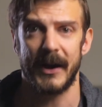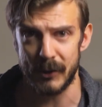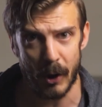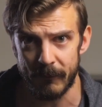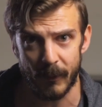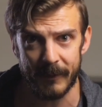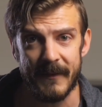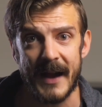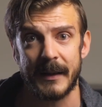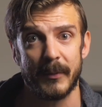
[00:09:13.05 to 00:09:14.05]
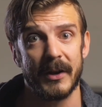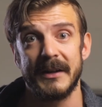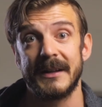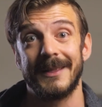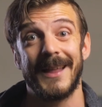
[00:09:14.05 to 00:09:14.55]
I know for a fact I'm gonna
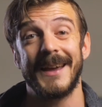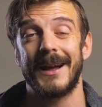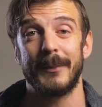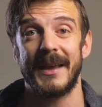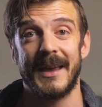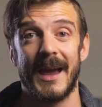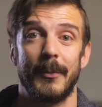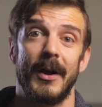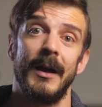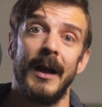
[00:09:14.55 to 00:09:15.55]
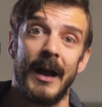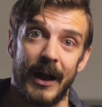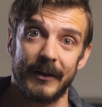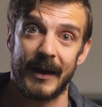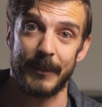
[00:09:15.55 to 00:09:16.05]
need a light on my camera,
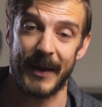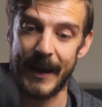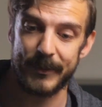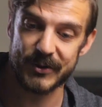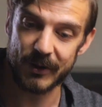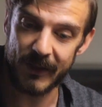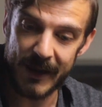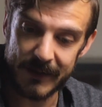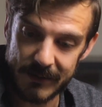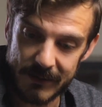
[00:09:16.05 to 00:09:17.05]
I'll take my Aputure light,